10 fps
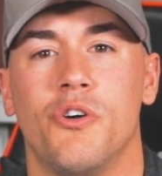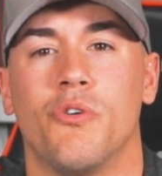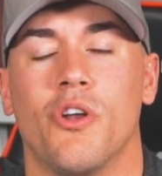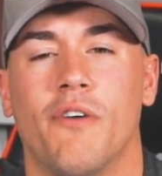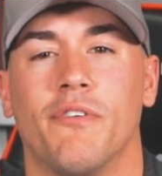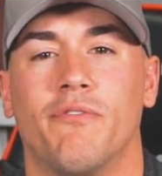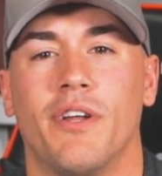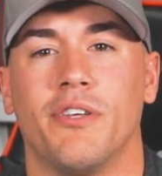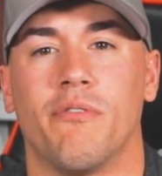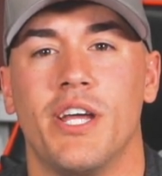who can offer
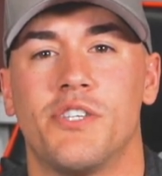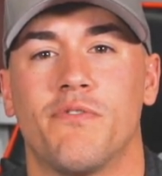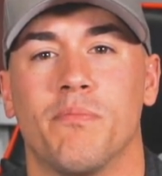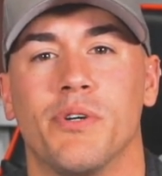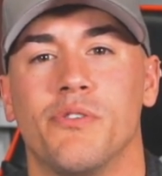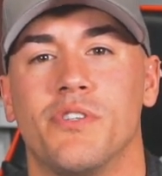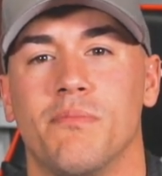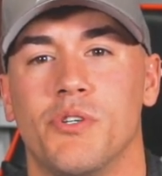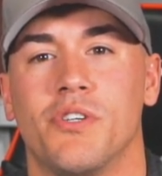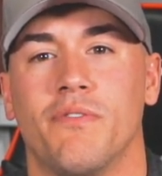friendly rates for producing
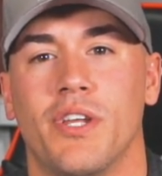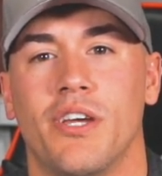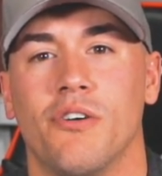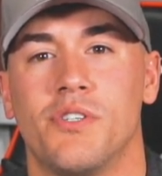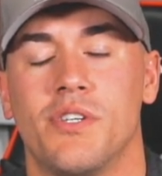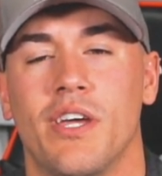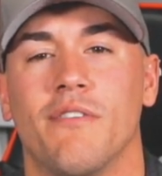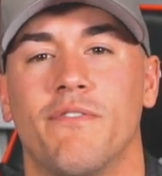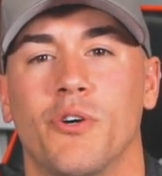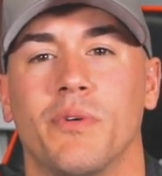music videos
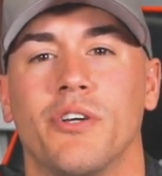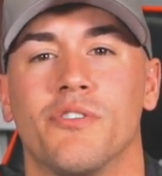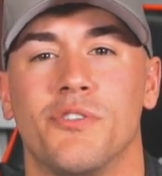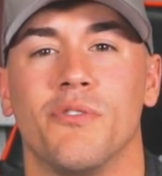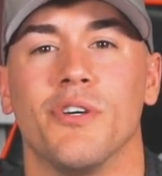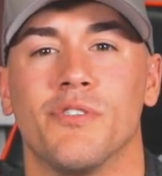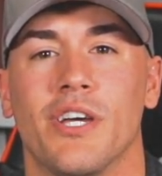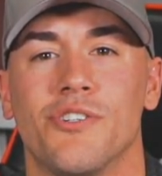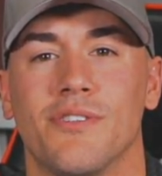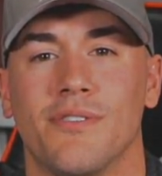and filming your studio
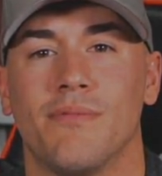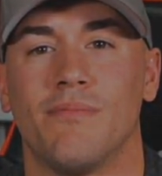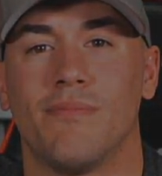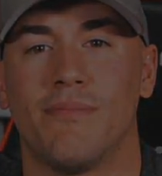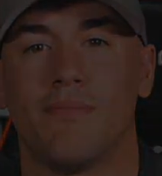sessions.